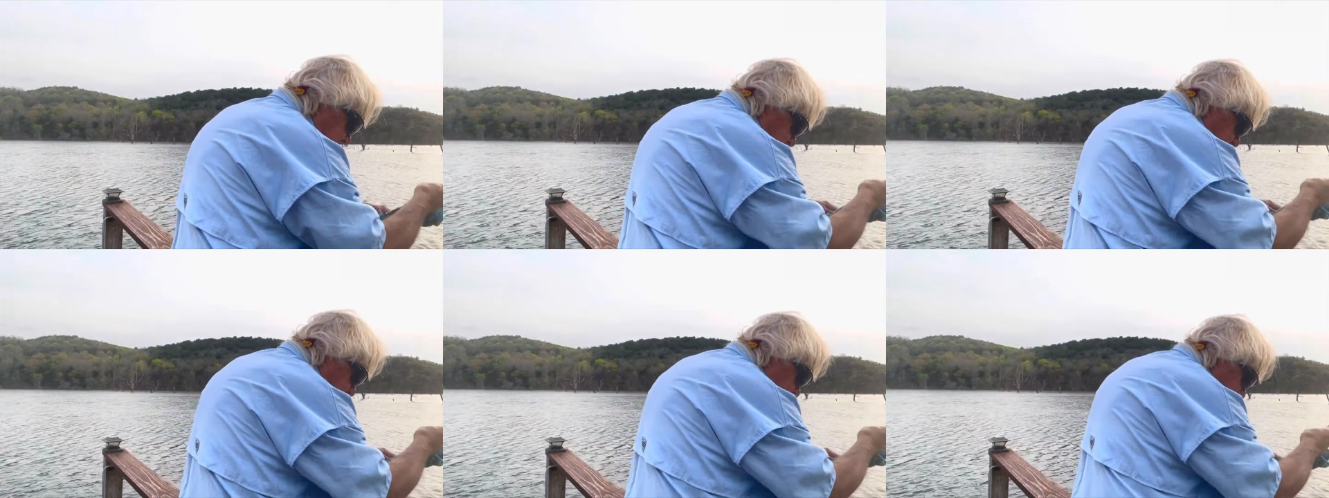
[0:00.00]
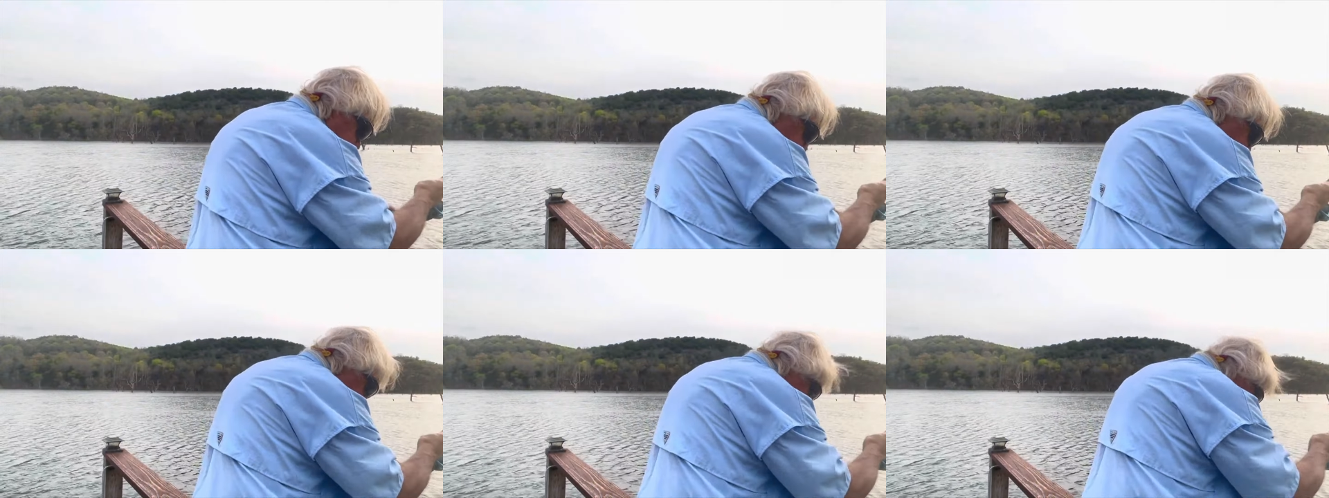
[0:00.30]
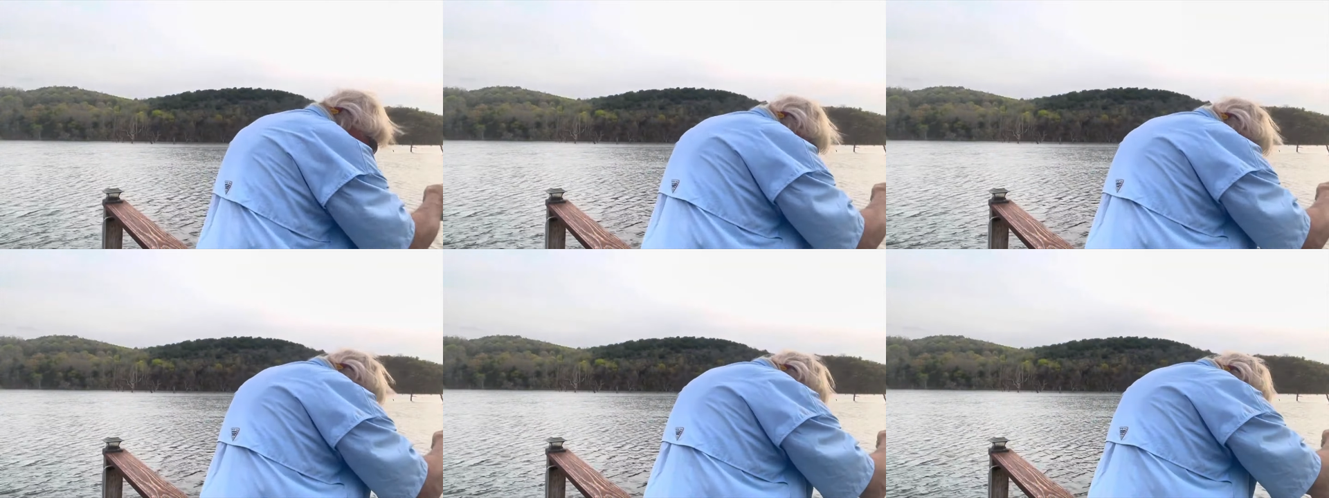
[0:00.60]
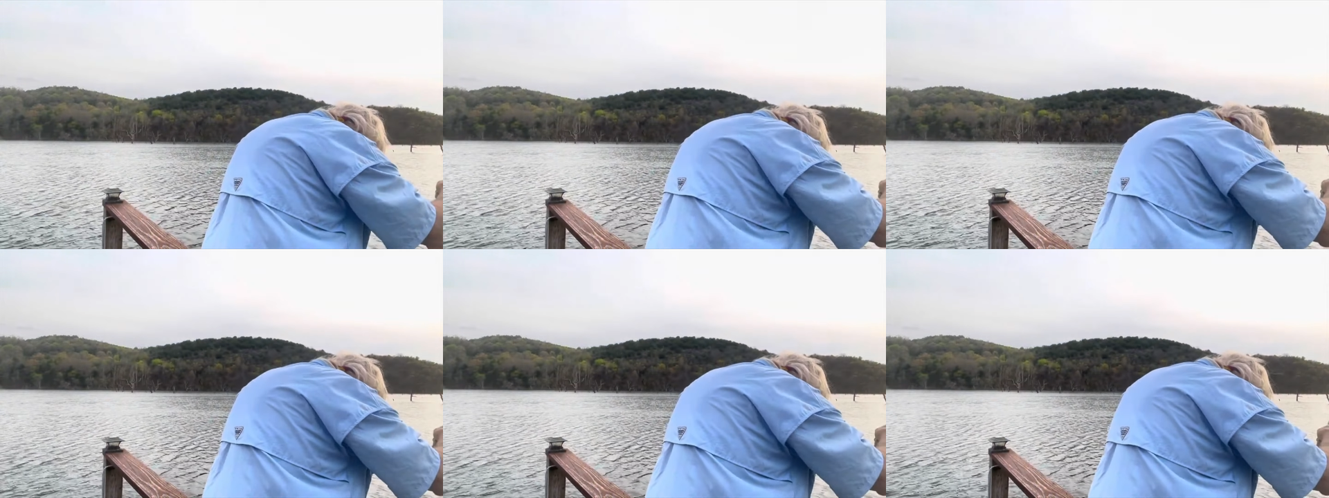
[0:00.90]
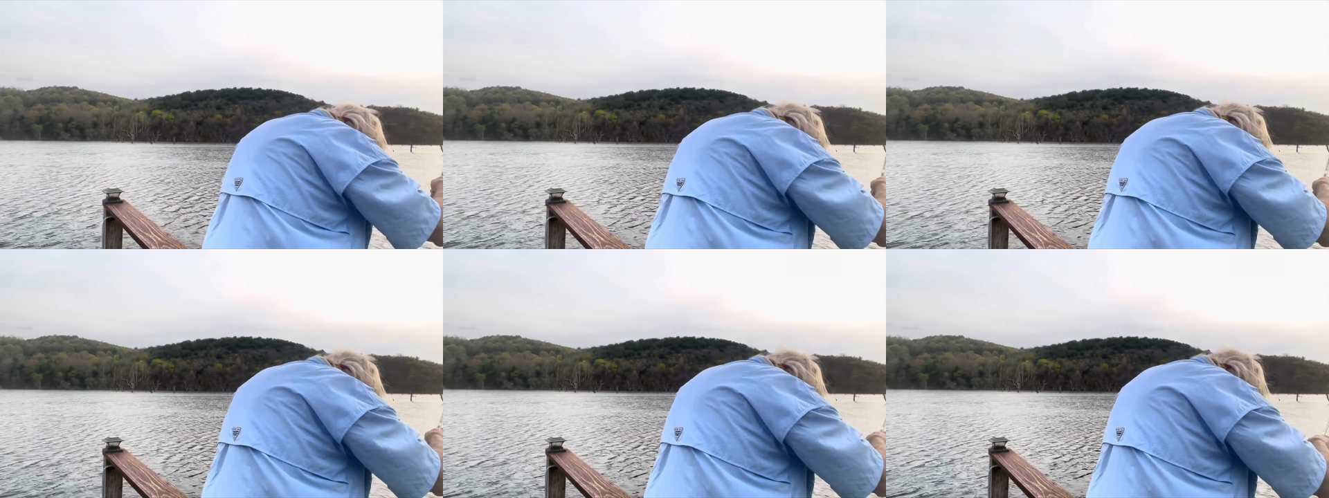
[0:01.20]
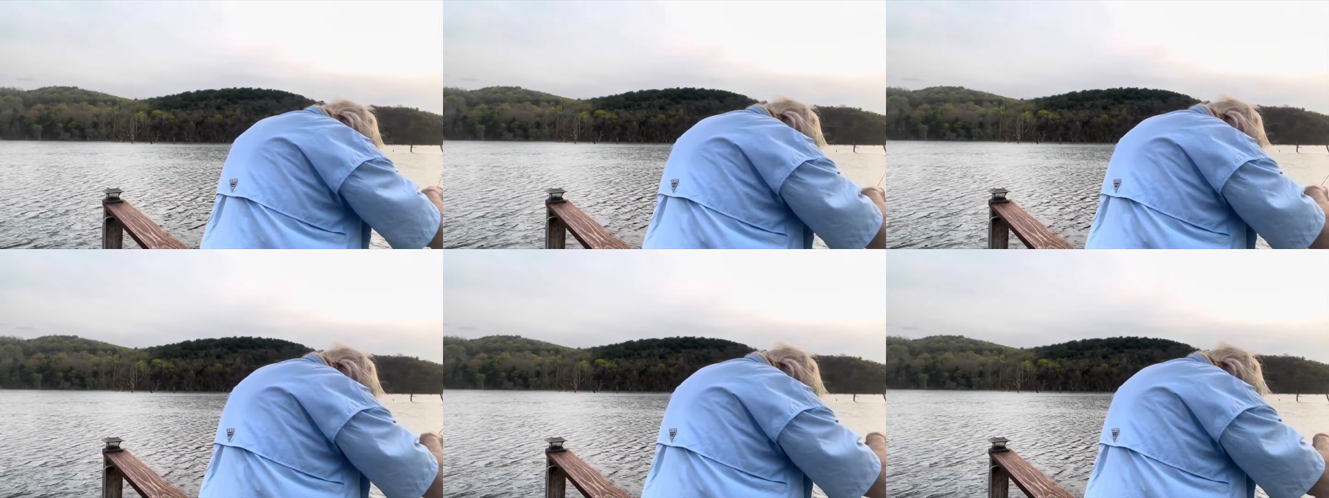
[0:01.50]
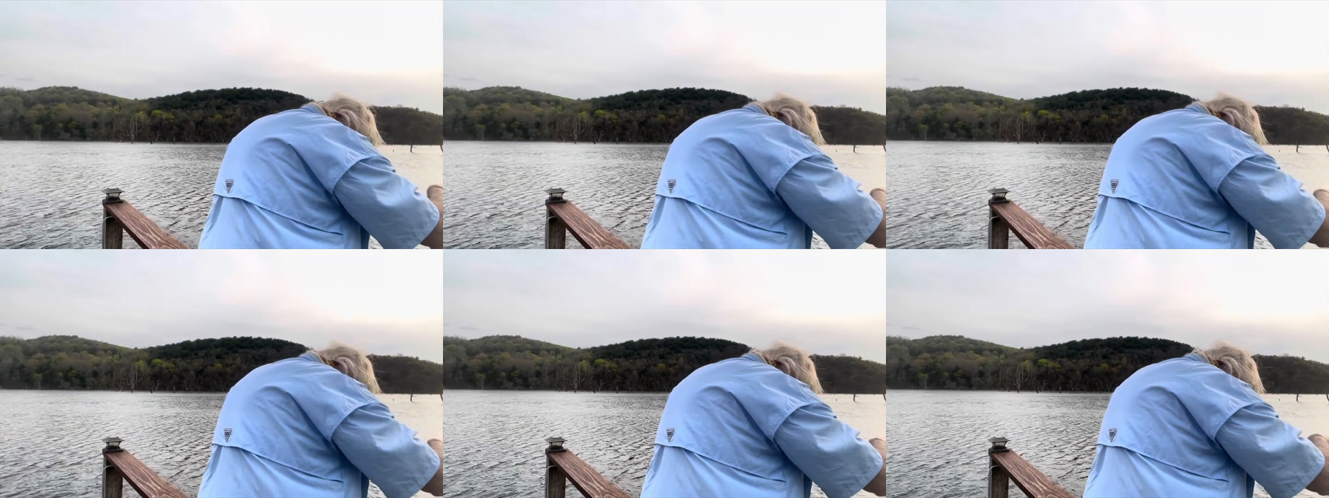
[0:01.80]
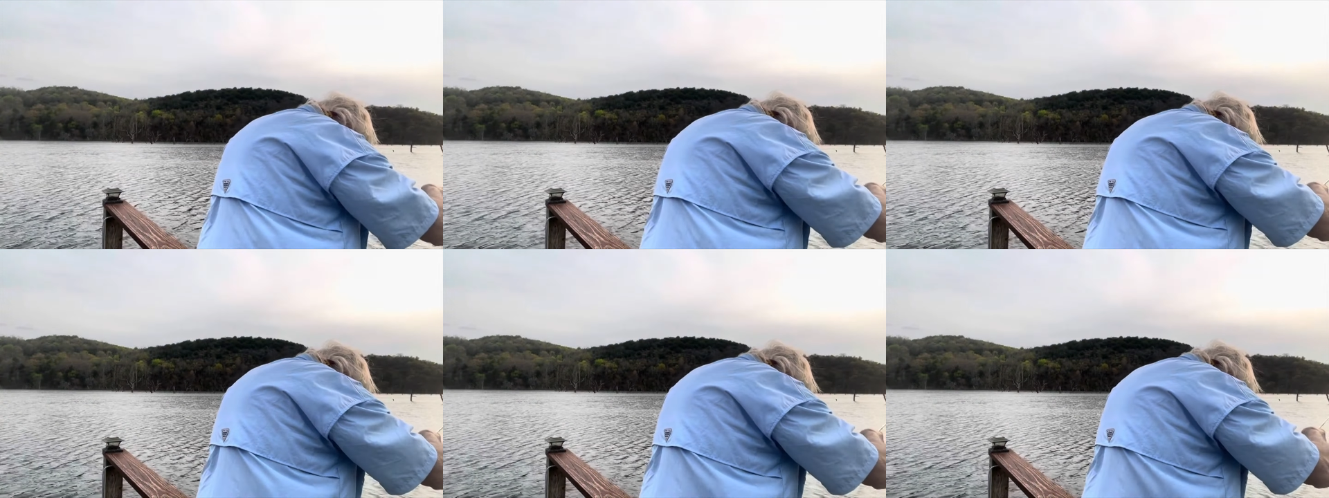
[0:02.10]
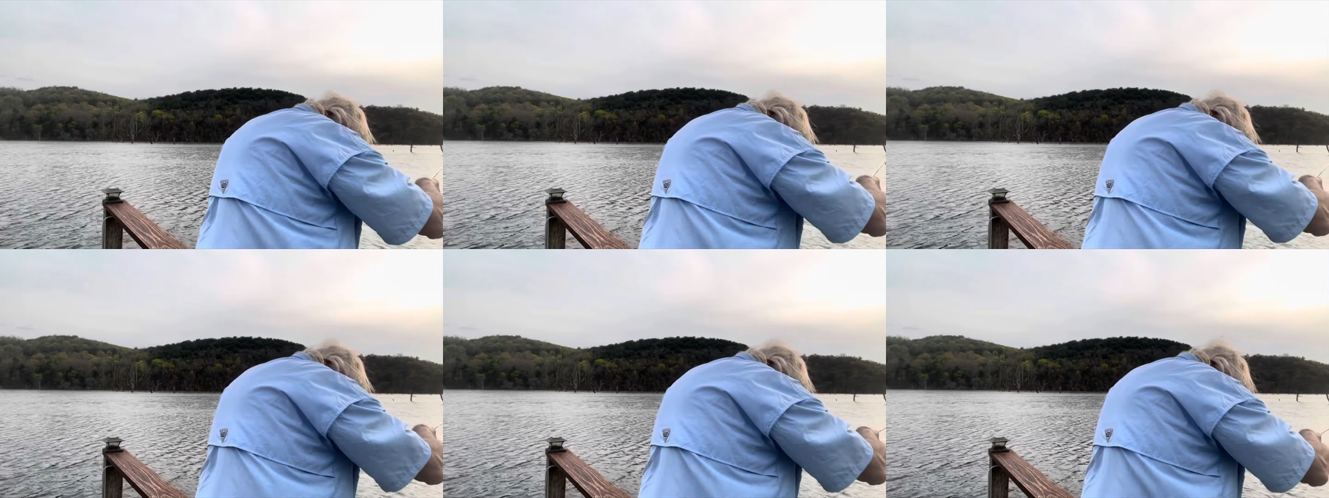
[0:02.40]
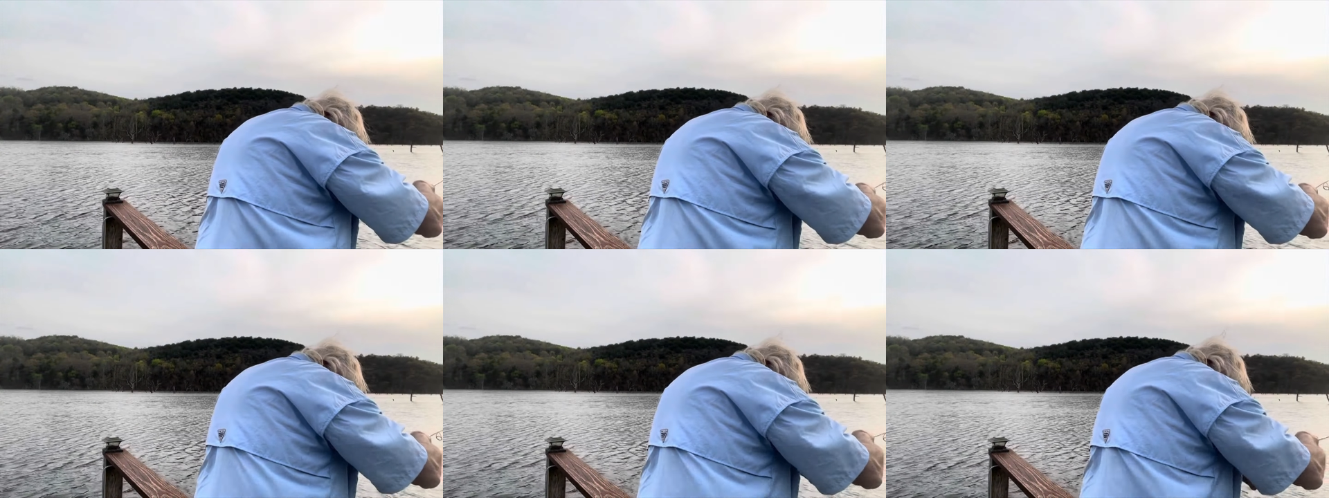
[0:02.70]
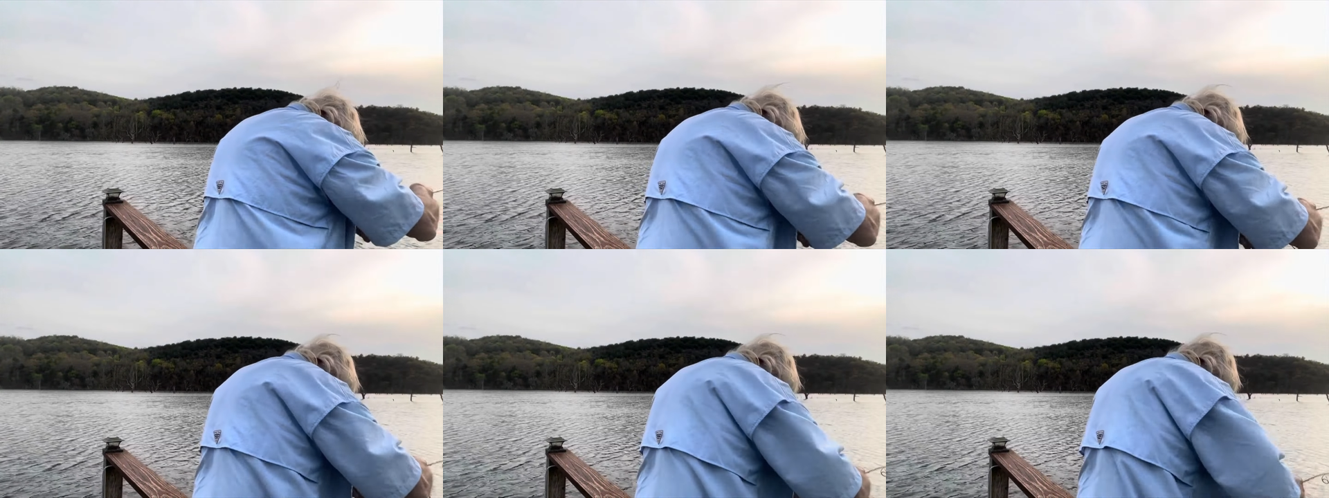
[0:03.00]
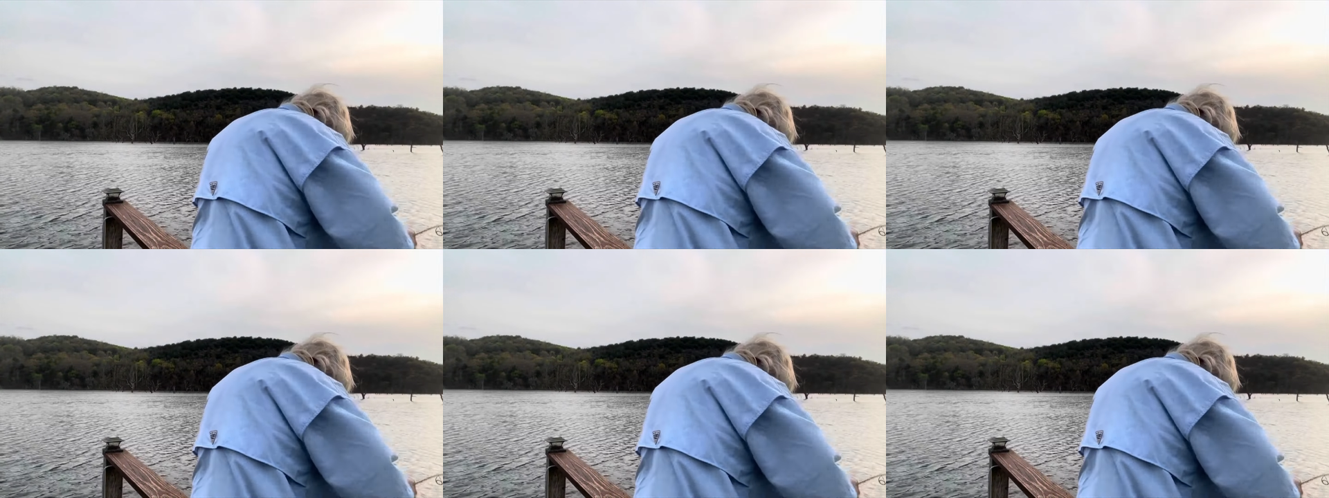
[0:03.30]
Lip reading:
No face is visible, so there are no lips to read.